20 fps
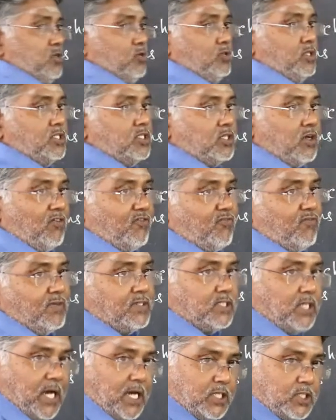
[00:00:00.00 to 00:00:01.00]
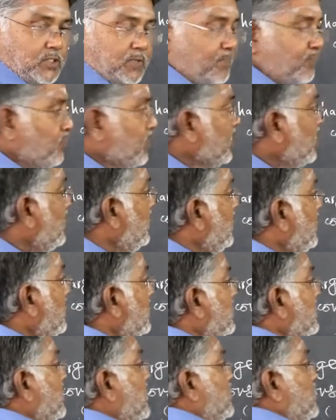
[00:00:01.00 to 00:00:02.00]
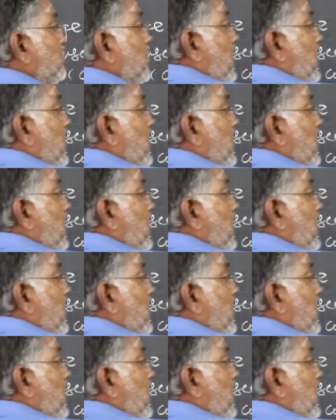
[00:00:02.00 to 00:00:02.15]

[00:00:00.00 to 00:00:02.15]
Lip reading: units of charge, this